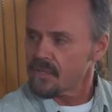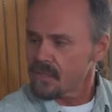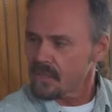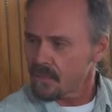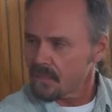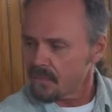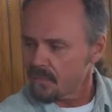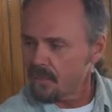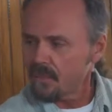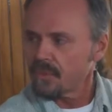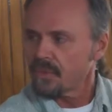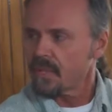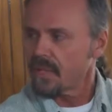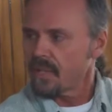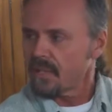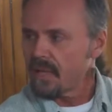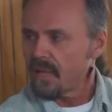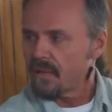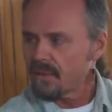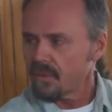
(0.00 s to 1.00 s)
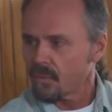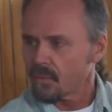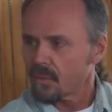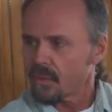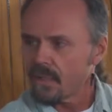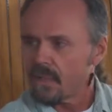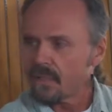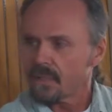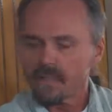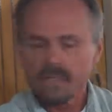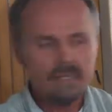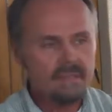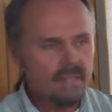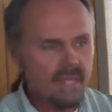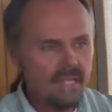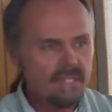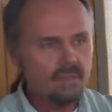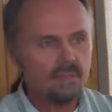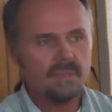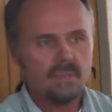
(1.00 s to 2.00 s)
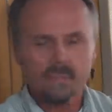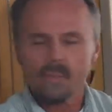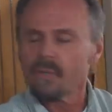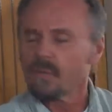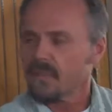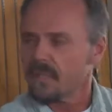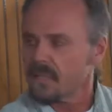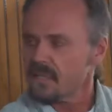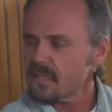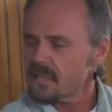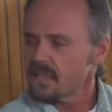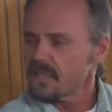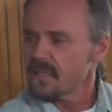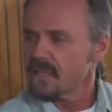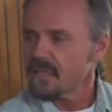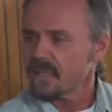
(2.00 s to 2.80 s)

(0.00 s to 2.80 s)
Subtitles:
you're booting the kid out in the world, that's what the boat is.